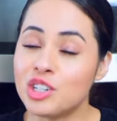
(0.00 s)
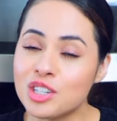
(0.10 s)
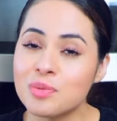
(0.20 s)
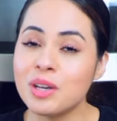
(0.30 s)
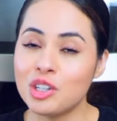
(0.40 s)

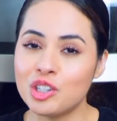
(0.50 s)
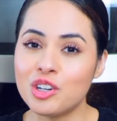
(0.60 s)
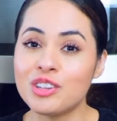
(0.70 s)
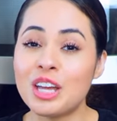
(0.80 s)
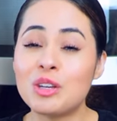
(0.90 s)
Just make
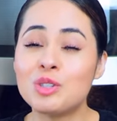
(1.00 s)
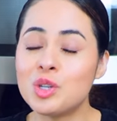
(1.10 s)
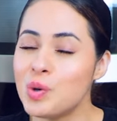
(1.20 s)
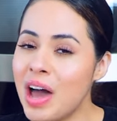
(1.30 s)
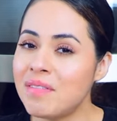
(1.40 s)
sure that you
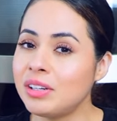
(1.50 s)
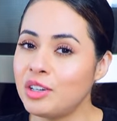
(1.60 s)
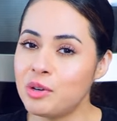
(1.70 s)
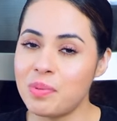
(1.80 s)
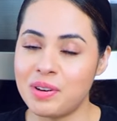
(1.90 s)
do have a
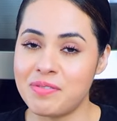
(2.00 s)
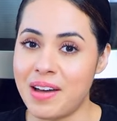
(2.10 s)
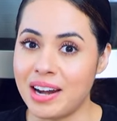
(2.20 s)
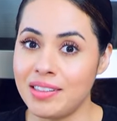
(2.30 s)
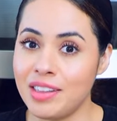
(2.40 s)
little bit of
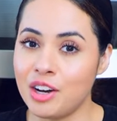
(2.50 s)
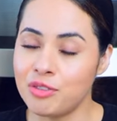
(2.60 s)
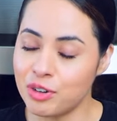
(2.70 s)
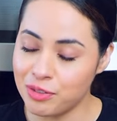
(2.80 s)
fat in there for